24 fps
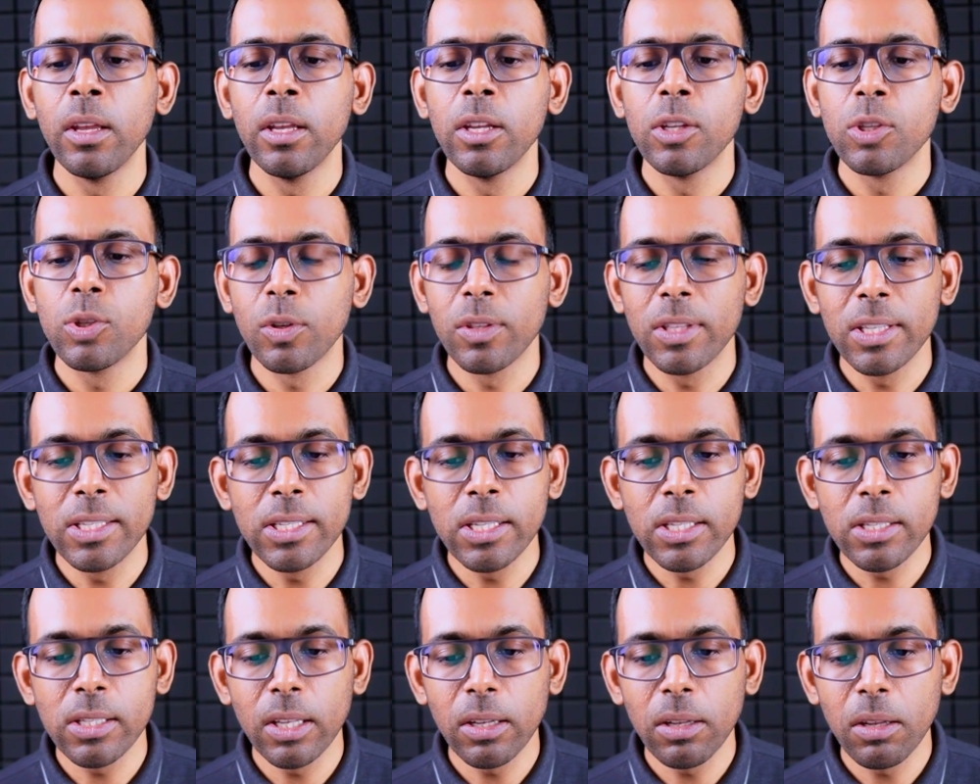So, this
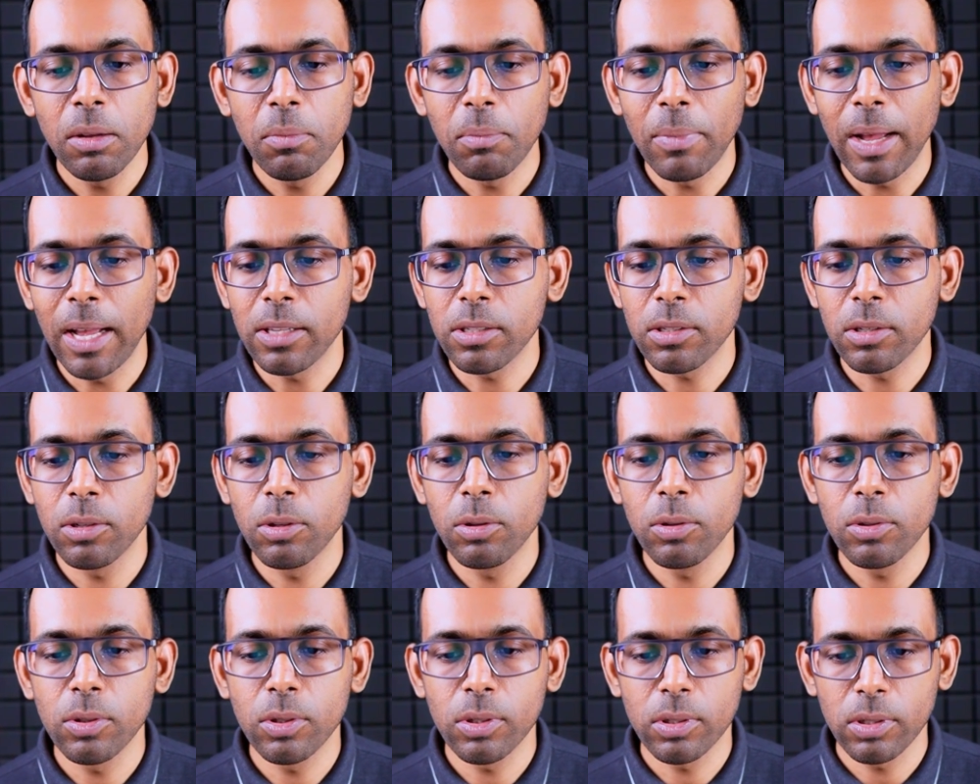is the
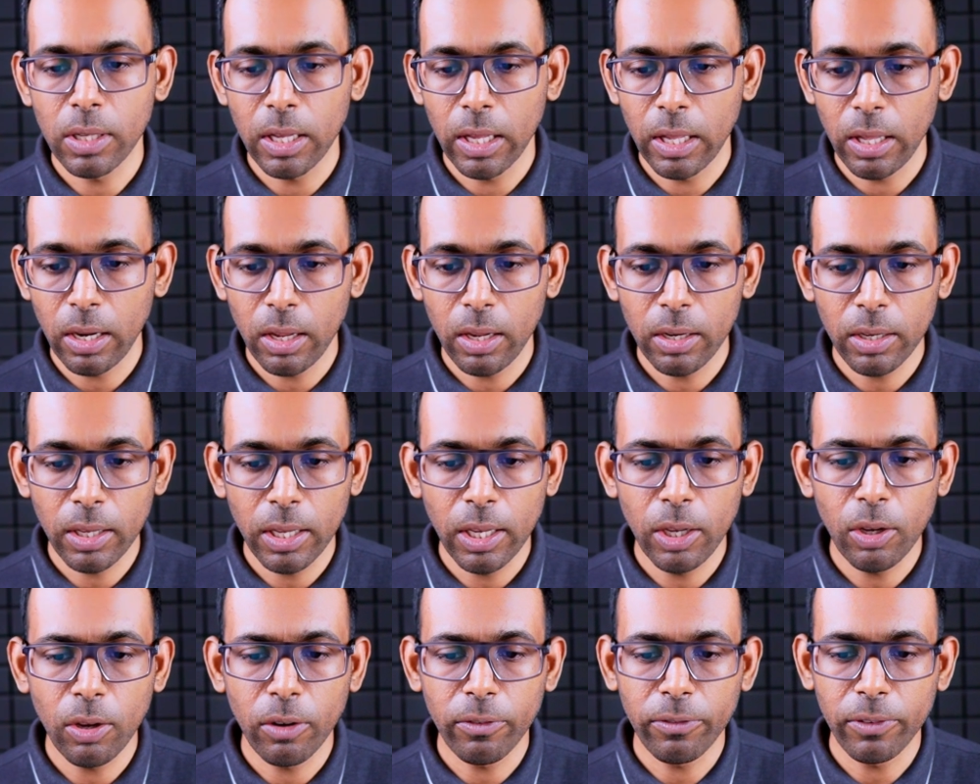Maslow's
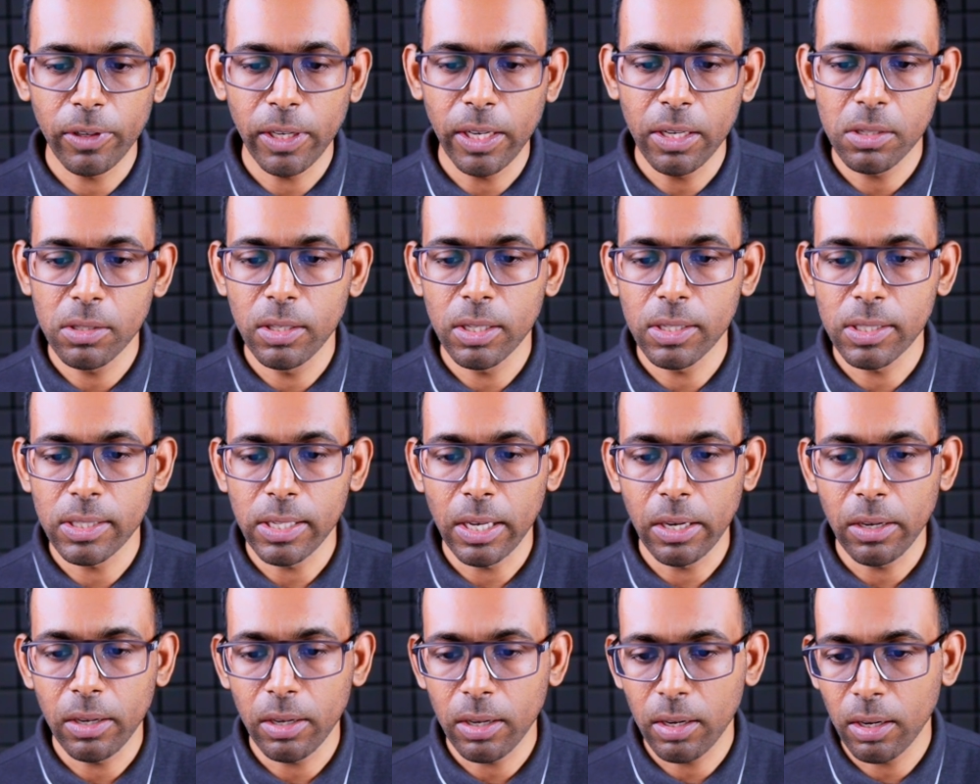hierarchy of needs, the
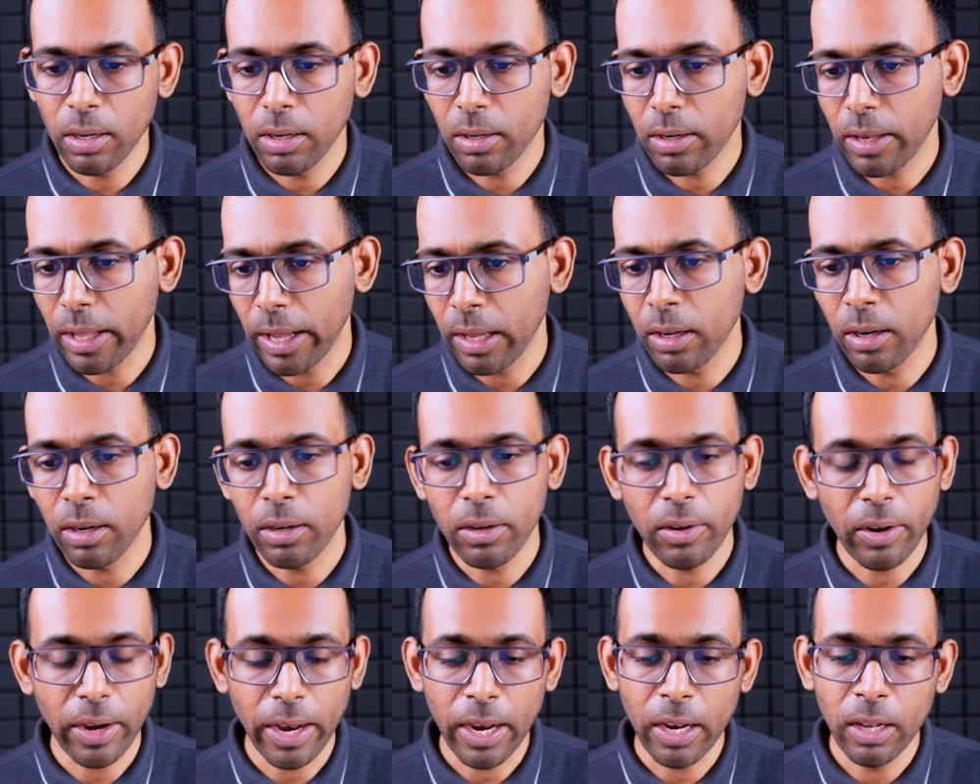central
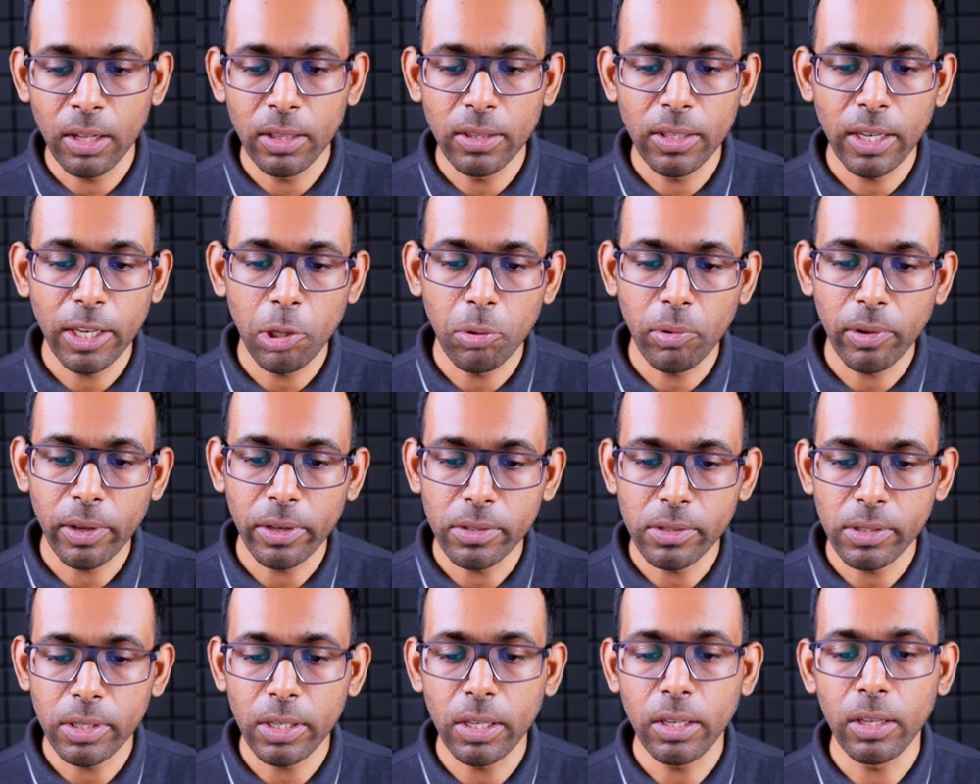triangle that you can
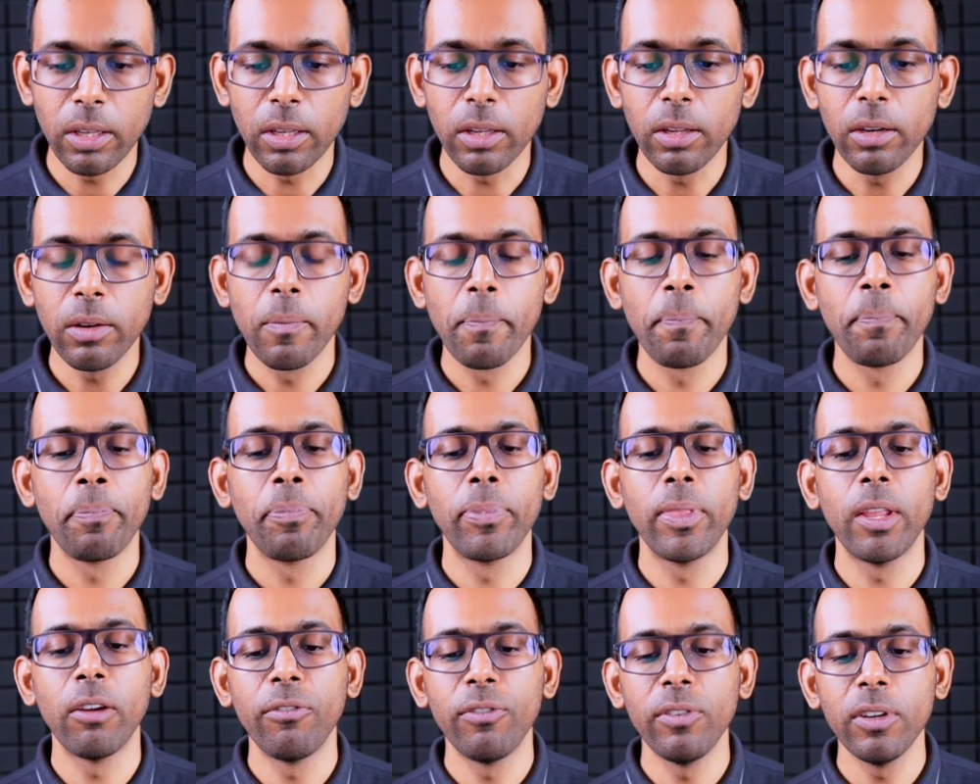see here.
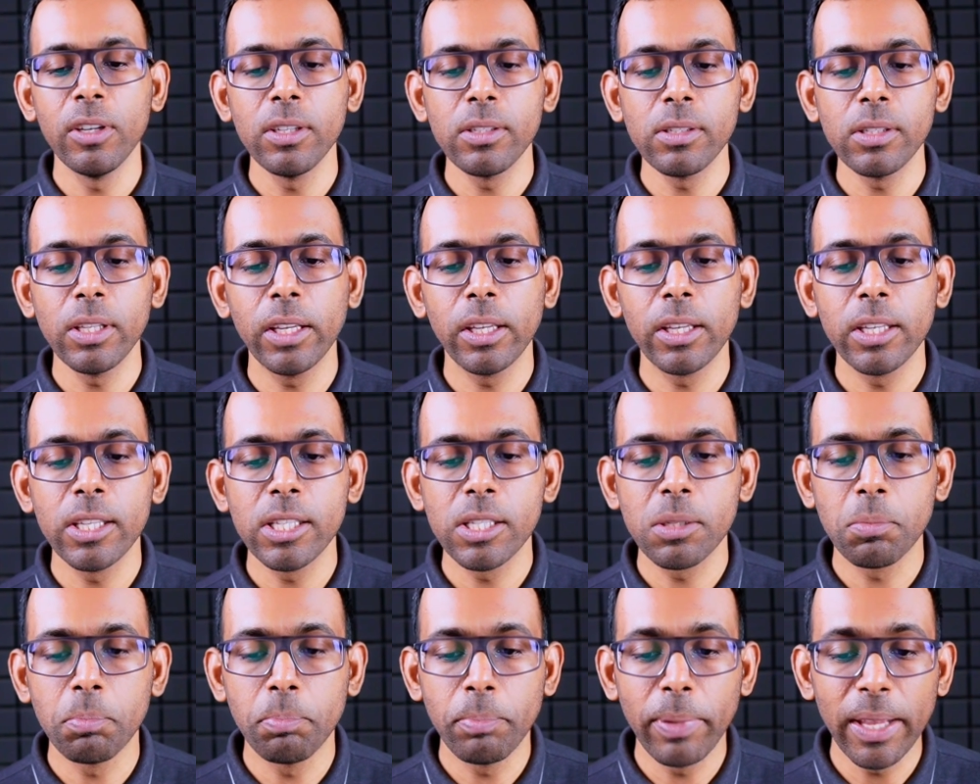The first thing
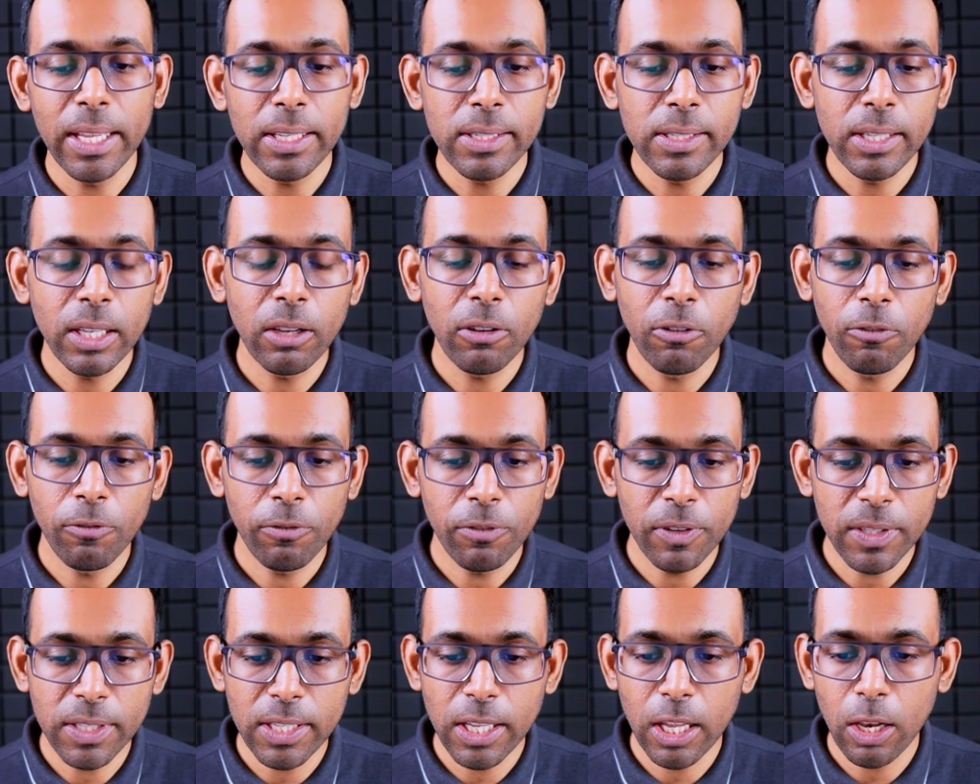is basic
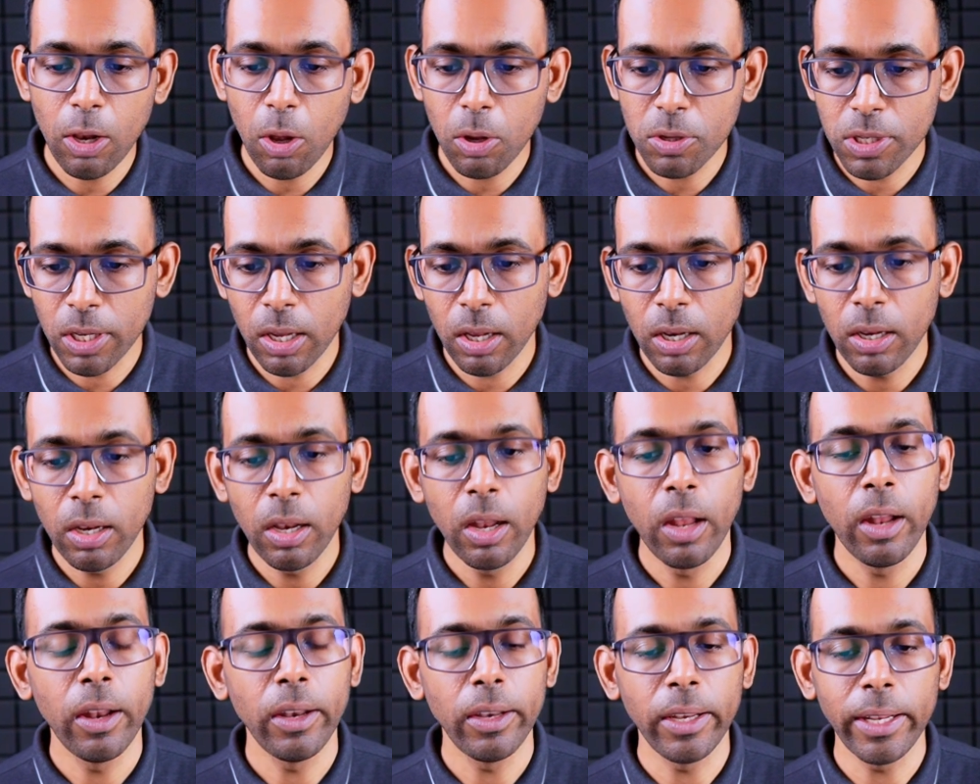physiological
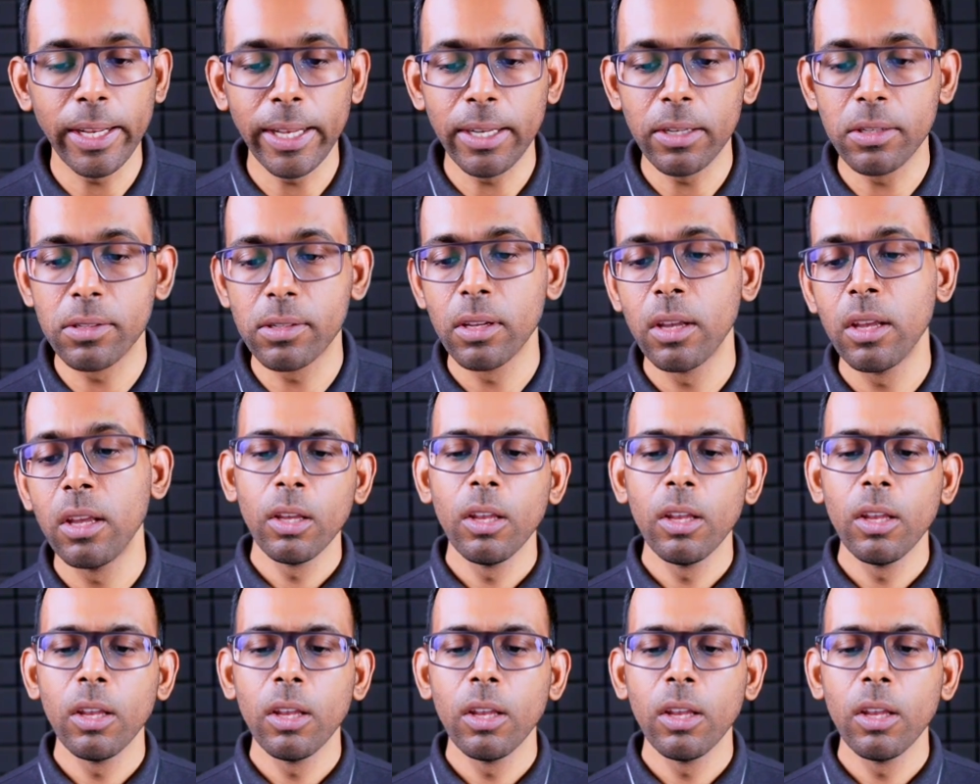needs.